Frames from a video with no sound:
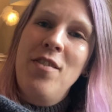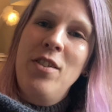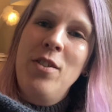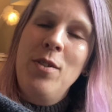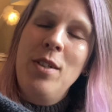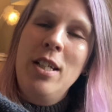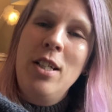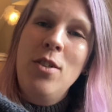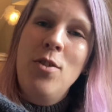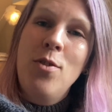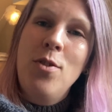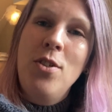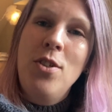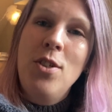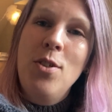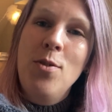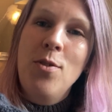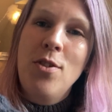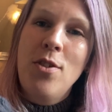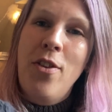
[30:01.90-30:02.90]
to
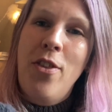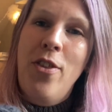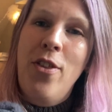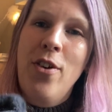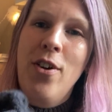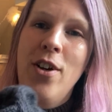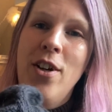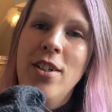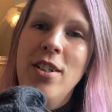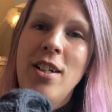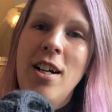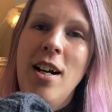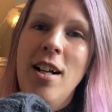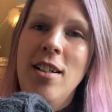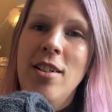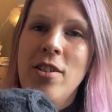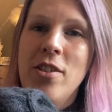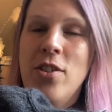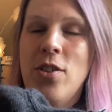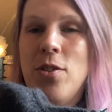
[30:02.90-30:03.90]
introduce a third
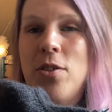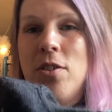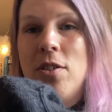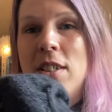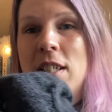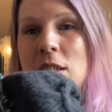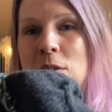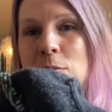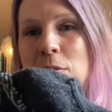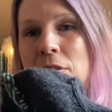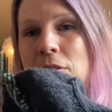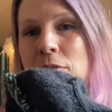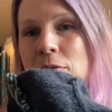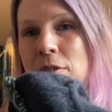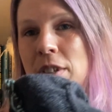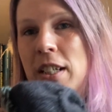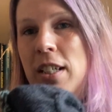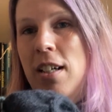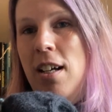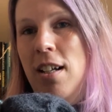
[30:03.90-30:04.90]
color. So you did with
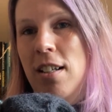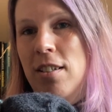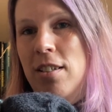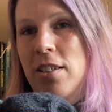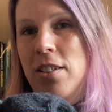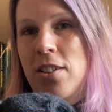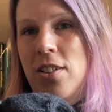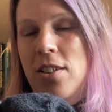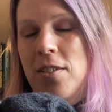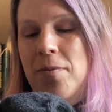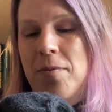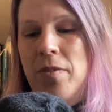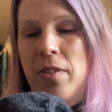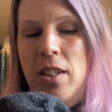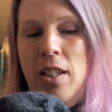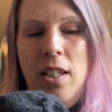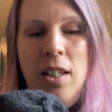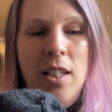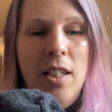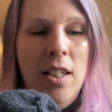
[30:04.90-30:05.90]
3 colors
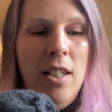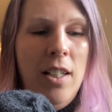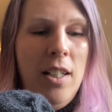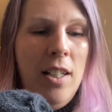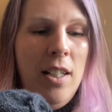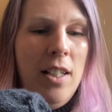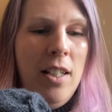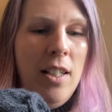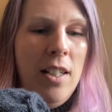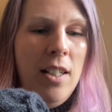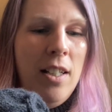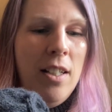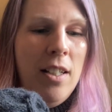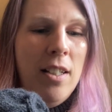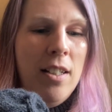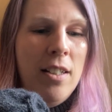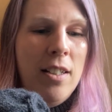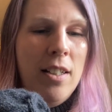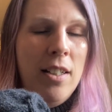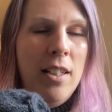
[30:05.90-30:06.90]

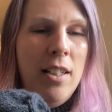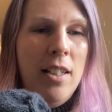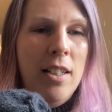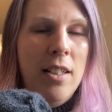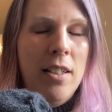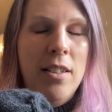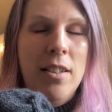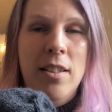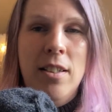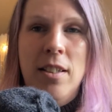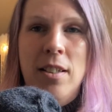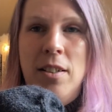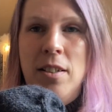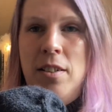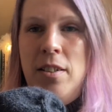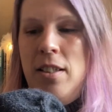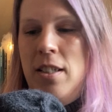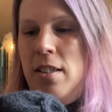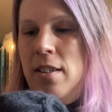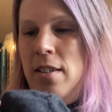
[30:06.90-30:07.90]

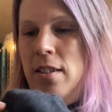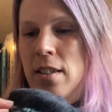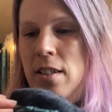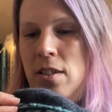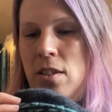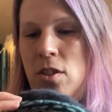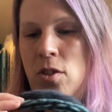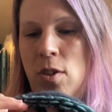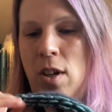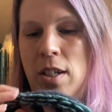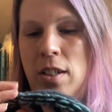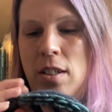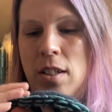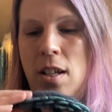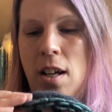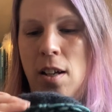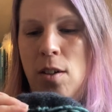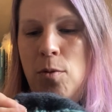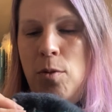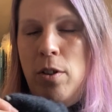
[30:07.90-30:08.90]
in this stranded
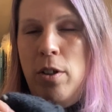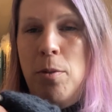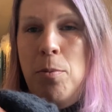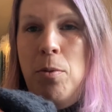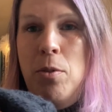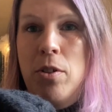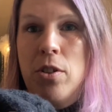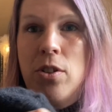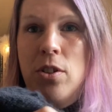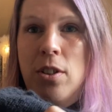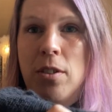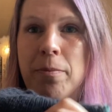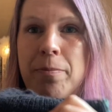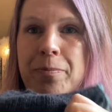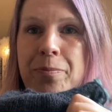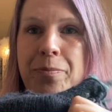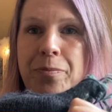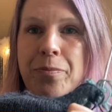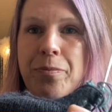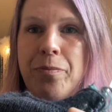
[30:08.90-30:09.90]
color work portion,
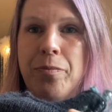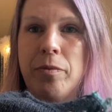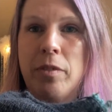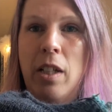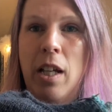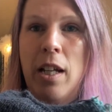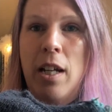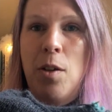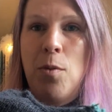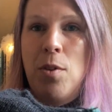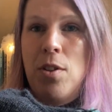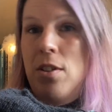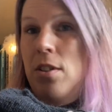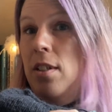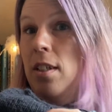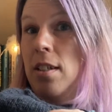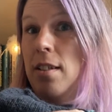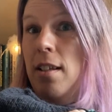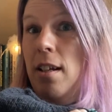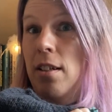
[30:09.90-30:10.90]
and I wasn't
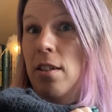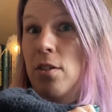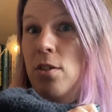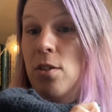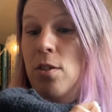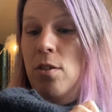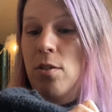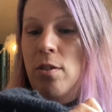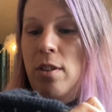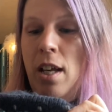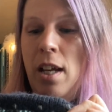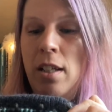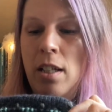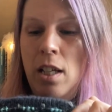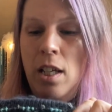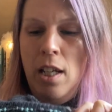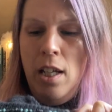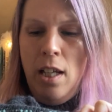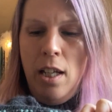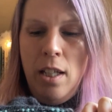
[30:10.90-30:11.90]
excited to do that.
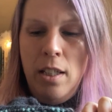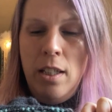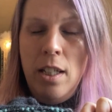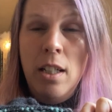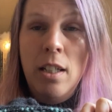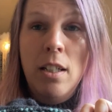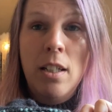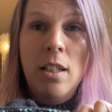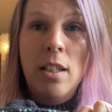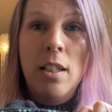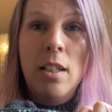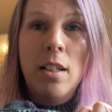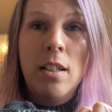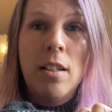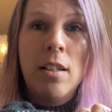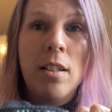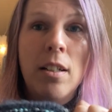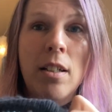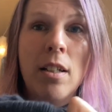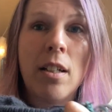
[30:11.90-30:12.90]
And
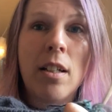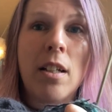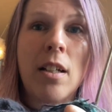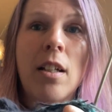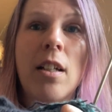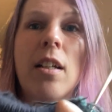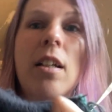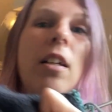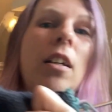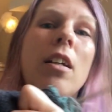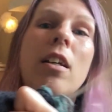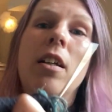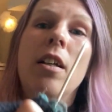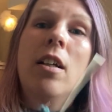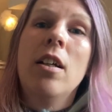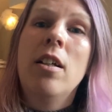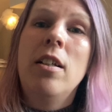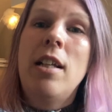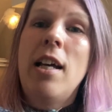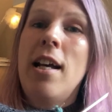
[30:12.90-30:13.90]
then
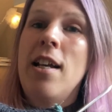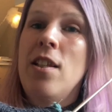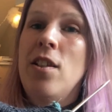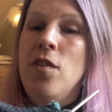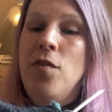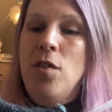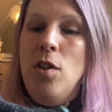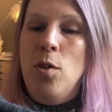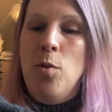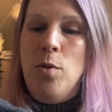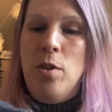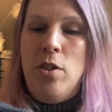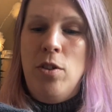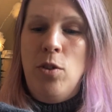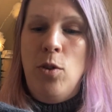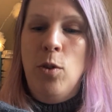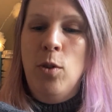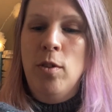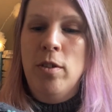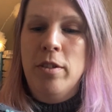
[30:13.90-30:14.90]
a nice viewer
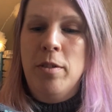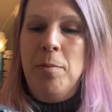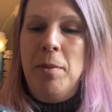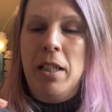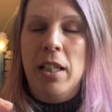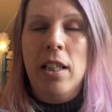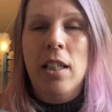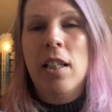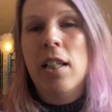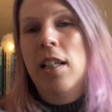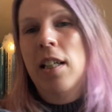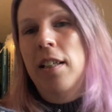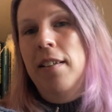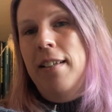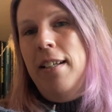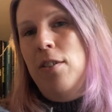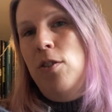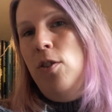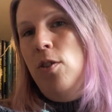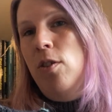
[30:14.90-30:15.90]
told me
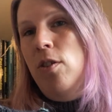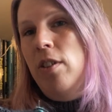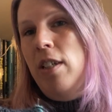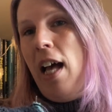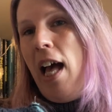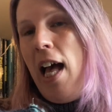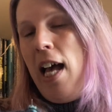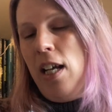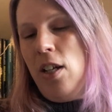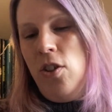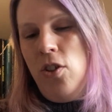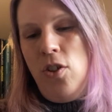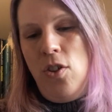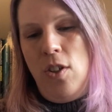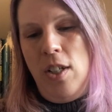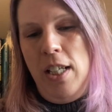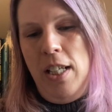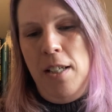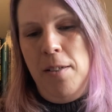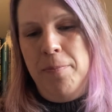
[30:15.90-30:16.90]
that you could
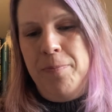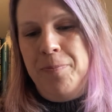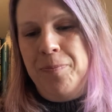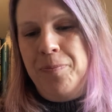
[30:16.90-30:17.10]
actually